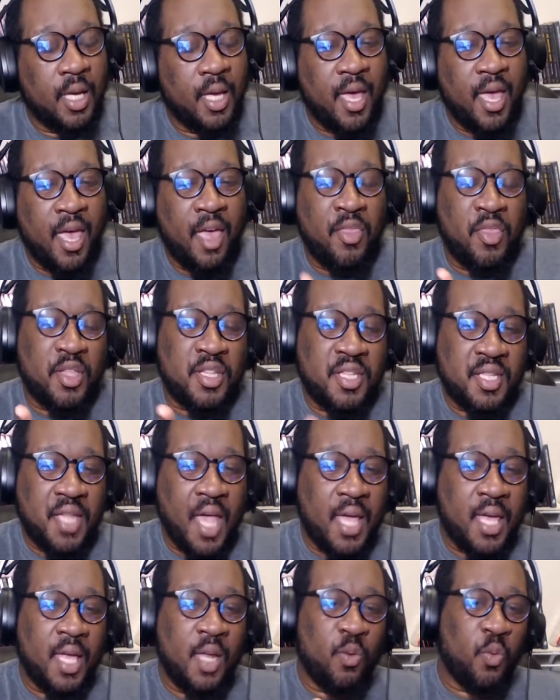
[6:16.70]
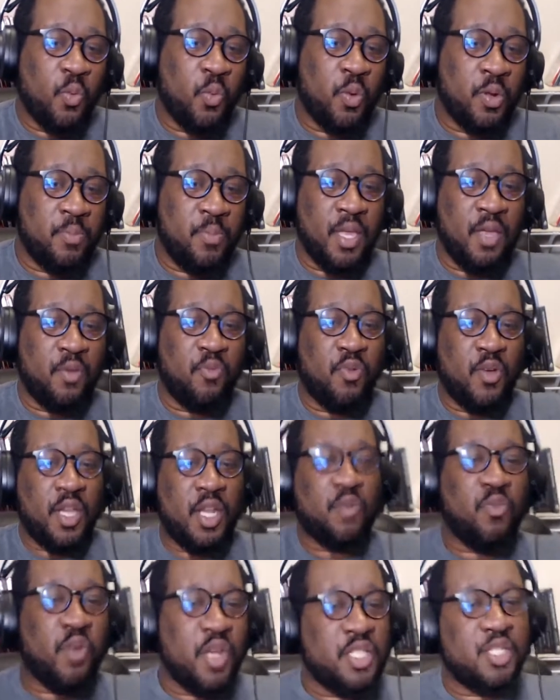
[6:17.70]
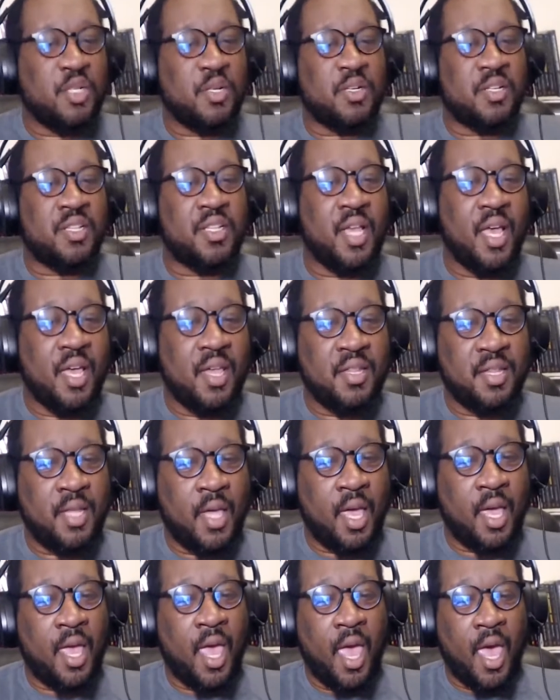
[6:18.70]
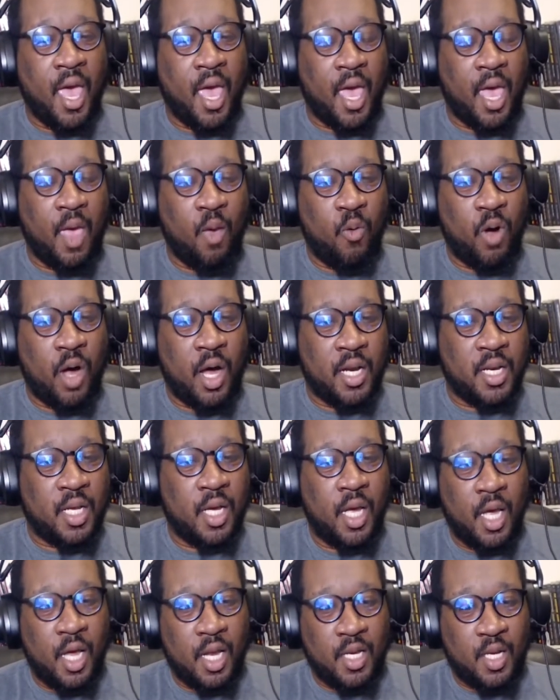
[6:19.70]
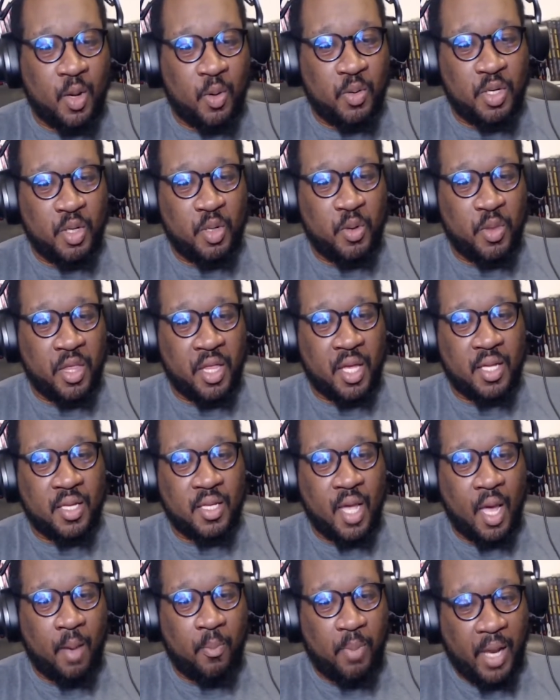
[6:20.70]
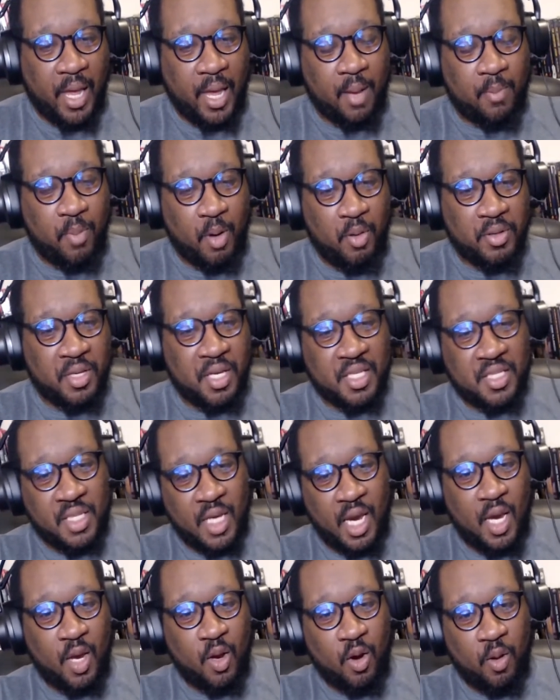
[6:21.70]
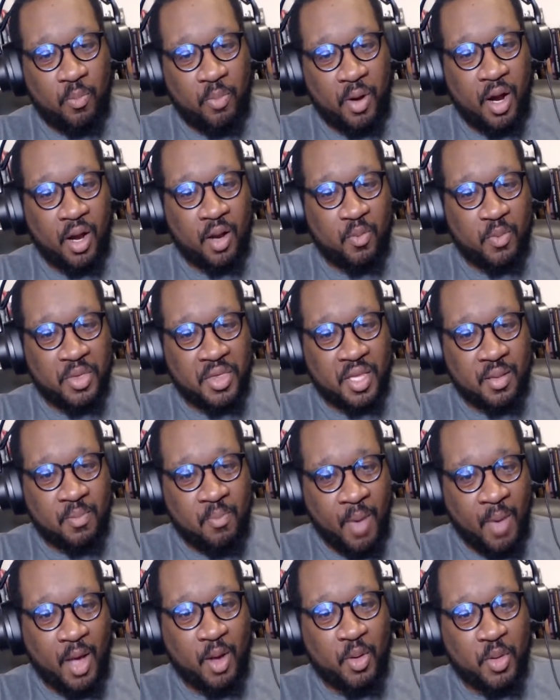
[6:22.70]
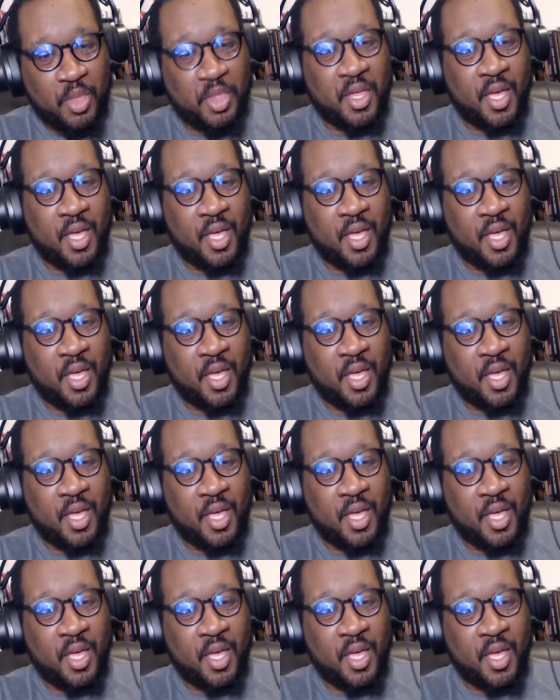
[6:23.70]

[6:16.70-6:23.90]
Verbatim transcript: And the second would be Reed Richards saying, "Hey, Wanda, don't do this. Black Bolt could tear you apart with his mouth